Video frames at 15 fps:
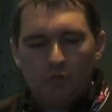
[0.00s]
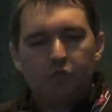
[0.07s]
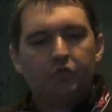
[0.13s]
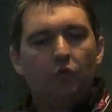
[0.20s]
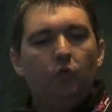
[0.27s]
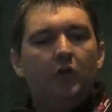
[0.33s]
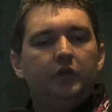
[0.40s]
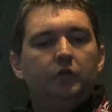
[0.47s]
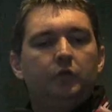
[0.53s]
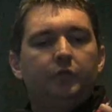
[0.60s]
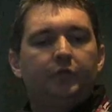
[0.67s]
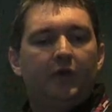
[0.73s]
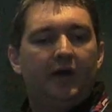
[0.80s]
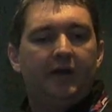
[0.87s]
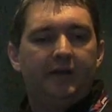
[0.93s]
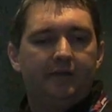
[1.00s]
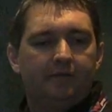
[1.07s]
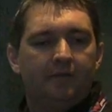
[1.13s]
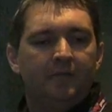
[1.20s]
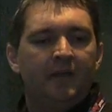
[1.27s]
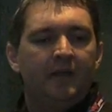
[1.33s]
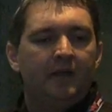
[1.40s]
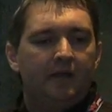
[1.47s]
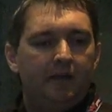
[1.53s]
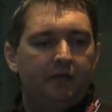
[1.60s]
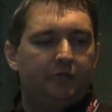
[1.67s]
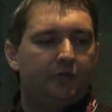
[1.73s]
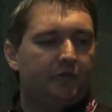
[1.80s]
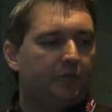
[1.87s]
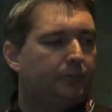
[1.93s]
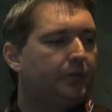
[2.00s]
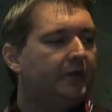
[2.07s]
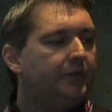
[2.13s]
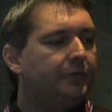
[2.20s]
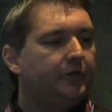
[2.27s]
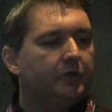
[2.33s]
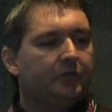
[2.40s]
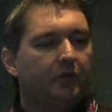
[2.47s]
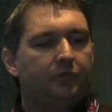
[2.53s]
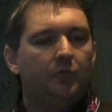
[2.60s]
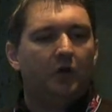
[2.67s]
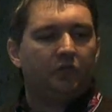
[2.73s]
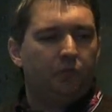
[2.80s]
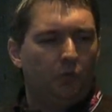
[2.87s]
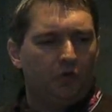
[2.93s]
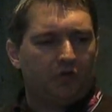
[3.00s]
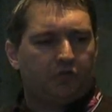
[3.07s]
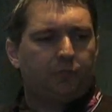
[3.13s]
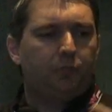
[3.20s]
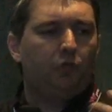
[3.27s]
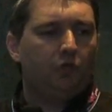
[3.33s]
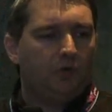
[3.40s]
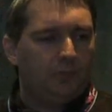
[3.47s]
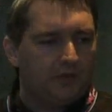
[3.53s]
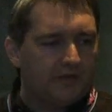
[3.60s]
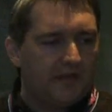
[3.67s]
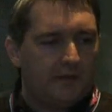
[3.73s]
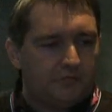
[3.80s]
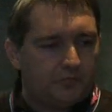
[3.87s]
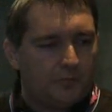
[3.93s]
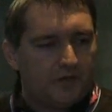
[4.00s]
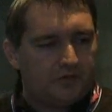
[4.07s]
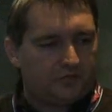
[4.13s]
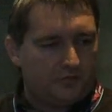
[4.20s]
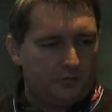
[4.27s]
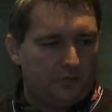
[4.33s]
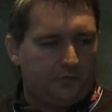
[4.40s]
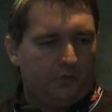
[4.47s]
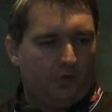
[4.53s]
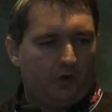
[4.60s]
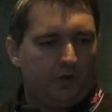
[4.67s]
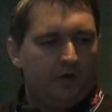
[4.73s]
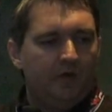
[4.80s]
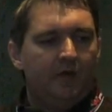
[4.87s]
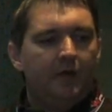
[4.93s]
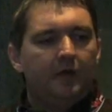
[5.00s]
So what you'll find is that the playfields have much more explorable game space than before.